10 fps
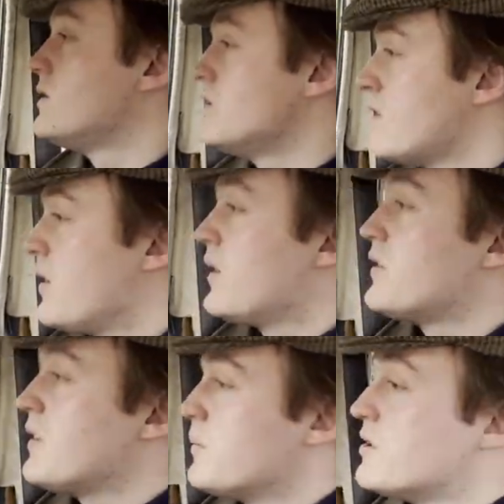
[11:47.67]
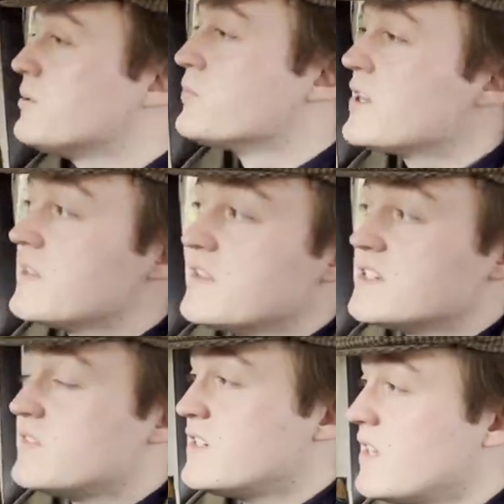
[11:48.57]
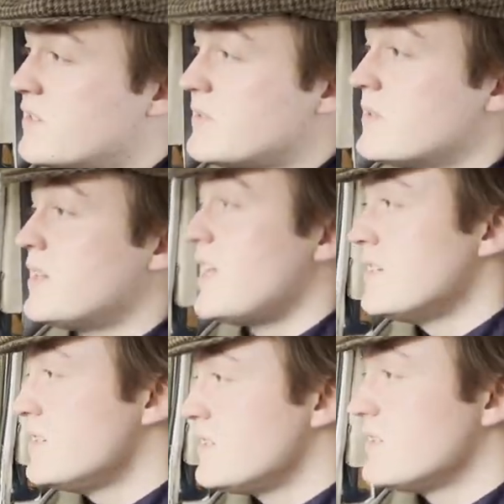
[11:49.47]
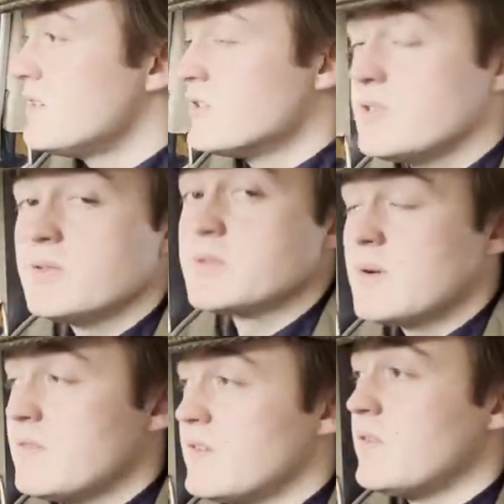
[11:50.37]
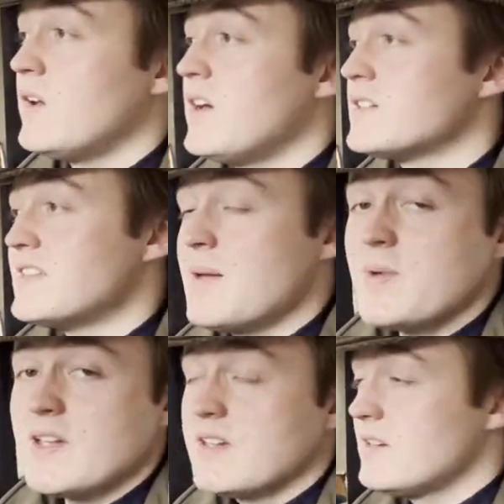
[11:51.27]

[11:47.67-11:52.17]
So I think we shall bring this video to an end, a shorter one than the last epic.